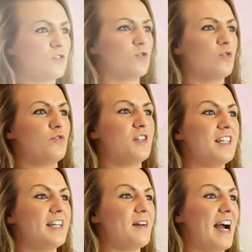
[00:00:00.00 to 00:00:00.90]
So
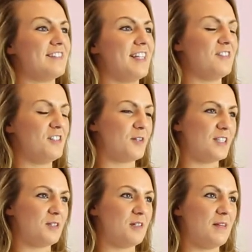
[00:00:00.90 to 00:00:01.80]
really, accessories
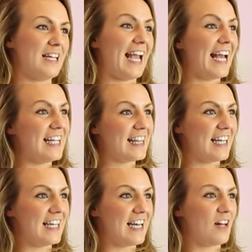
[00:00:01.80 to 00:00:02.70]
wise, we can make
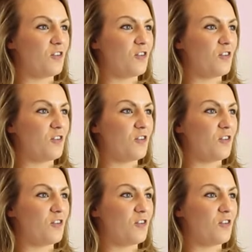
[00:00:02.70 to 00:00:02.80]
anything.